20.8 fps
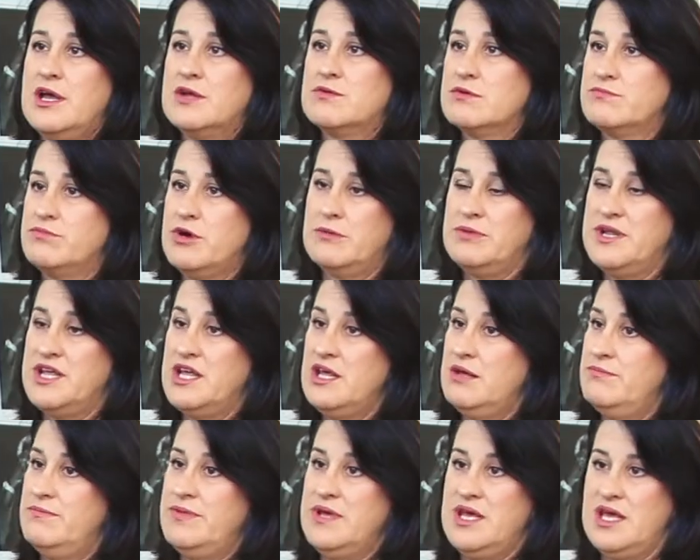It would
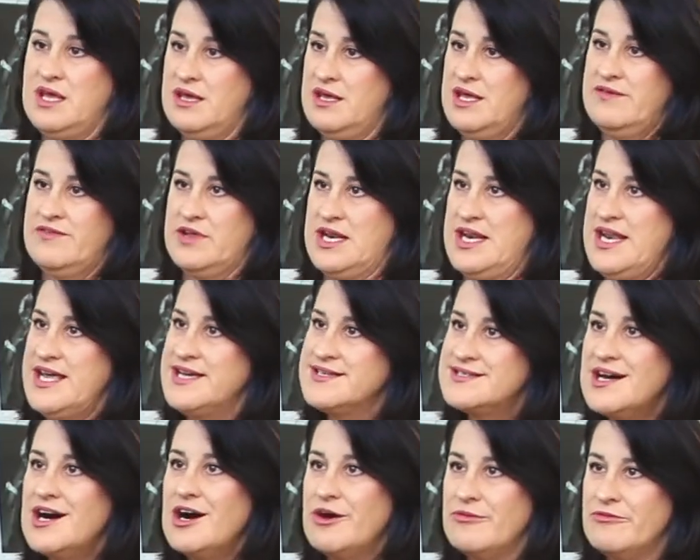probably be even less
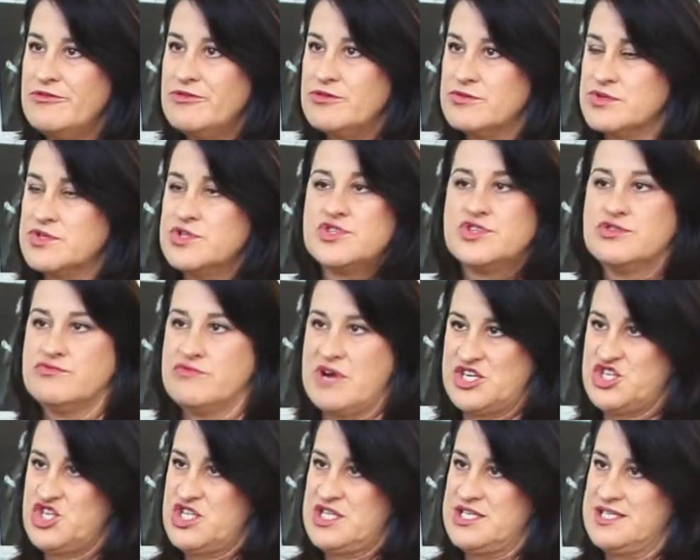helpful to
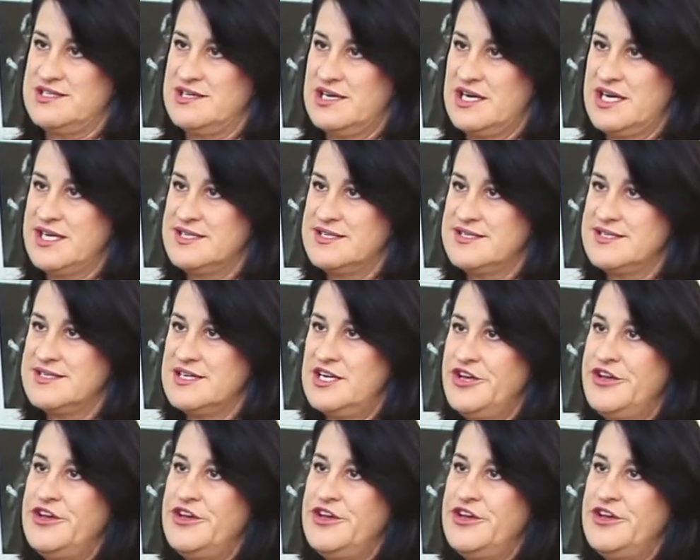rush the signs.